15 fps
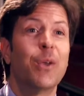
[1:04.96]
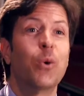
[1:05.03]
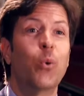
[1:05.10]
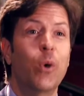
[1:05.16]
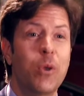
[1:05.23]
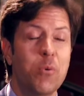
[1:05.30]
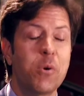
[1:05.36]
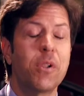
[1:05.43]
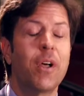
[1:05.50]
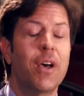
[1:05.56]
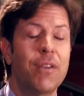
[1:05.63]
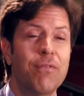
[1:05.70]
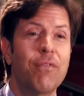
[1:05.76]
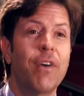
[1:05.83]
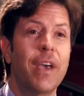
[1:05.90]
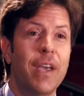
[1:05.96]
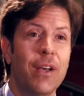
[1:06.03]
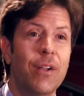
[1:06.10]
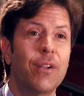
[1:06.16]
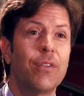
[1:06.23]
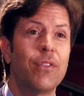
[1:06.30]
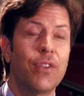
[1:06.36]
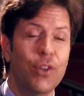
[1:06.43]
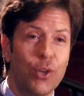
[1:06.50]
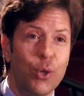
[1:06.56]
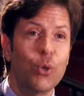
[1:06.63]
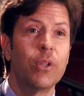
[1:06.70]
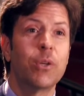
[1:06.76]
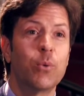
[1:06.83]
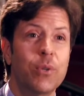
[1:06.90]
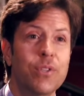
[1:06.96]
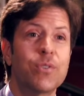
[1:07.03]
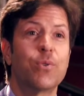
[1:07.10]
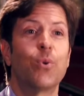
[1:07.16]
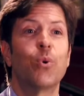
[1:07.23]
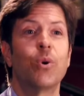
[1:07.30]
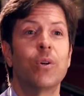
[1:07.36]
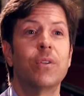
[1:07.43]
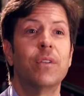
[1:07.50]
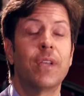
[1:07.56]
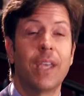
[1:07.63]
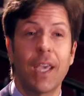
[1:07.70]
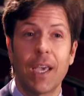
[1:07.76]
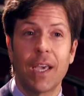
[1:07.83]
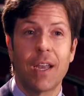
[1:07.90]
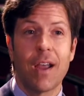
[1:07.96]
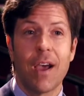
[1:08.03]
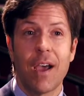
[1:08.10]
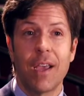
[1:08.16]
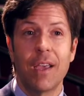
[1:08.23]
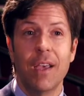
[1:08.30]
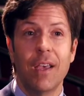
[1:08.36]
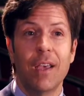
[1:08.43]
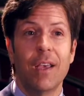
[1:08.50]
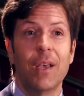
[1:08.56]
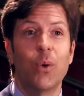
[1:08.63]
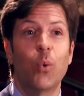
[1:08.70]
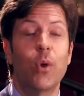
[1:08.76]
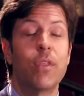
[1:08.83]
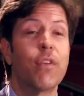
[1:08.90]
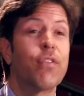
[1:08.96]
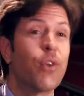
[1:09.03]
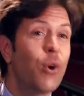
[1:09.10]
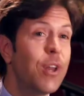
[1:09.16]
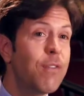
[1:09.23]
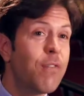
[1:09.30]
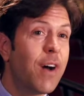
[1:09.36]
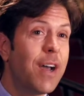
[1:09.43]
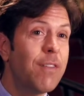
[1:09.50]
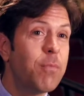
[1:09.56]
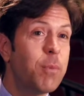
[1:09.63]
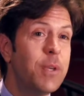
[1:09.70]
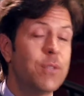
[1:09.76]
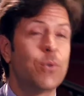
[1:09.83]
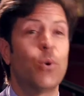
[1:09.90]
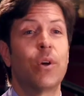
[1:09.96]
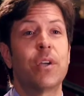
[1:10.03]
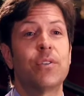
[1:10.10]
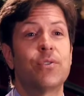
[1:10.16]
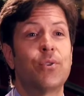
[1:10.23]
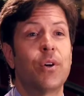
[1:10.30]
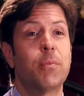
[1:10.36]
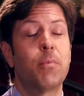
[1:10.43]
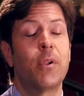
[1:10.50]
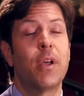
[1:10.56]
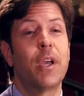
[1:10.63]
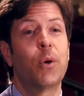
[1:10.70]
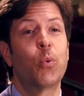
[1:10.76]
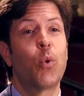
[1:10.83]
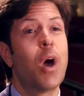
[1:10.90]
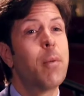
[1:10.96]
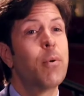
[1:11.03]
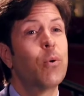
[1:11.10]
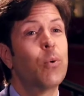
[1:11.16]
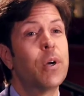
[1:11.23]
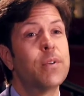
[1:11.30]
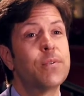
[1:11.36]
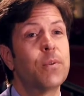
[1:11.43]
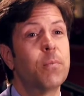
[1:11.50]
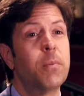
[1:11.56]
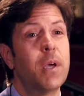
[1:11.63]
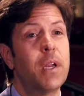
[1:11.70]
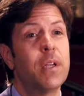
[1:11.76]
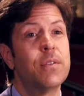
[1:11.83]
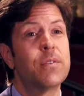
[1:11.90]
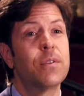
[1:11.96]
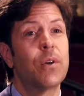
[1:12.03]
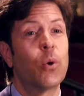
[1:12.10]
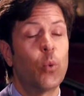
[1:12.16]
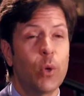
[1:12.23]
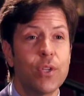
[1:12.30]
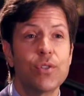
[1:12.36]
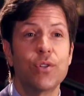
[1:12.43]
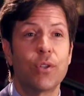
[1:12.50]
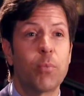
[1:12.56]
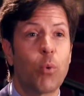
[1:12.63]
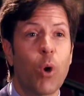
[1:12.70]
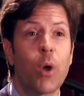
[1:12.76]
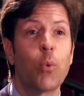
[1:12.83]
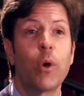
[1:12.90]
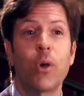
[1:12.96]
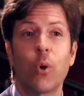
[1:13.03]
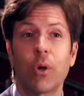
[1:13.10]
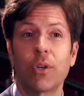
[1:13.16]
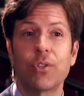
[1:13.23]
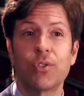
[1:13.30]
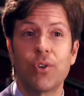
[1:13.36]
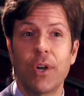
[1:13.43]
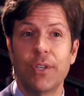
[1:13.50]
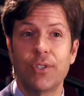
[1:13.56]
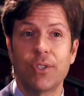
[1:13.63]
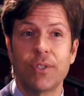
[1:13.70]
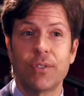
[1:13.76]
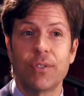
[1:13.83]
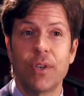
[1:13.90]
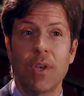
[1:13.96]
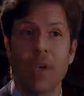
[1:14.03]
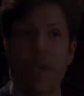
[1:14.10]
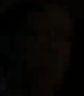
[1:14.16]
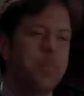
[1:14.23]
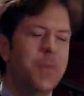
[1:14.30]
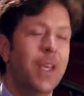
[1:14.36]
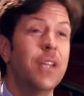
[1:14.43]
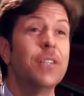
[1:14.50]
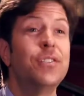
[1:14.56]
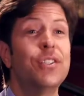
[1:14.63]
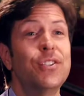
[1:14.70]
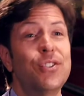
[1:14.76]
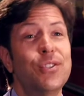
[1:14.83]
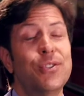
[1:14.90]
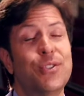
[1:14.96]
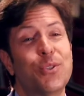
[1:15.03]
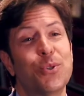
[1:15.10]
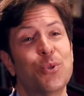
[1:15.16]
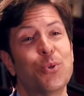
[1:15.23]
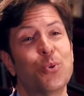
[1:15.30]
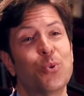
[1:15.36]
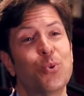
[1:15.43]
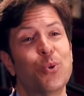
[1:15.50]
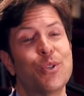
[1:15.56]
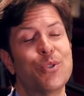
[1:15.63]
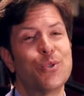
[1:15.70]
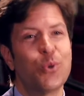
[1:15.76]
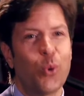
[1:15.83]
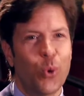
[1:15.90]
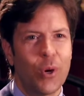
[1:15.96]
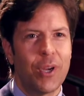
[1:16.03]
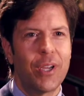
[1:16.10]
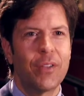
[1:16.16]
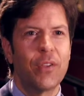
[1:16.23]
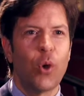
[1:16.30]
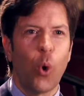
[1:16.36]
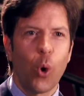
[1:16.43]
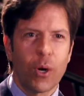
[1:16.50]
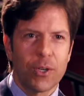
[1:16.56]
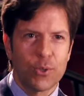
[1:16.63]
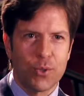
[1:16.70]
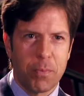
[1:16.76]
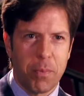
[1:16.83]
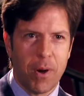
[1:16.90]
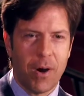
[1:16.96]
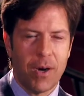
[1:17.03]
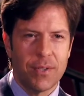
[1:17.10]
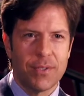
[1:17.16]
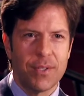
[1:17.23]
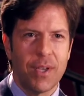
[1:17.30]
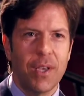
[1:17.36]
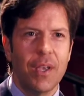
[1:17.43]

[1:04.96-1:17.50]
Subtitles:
we will unveil the newly restored The King and I with a 35-piece orchestra playing Robert Russell Bennett's original Broadway orchestrations. In addition to restoring the orchestra parts,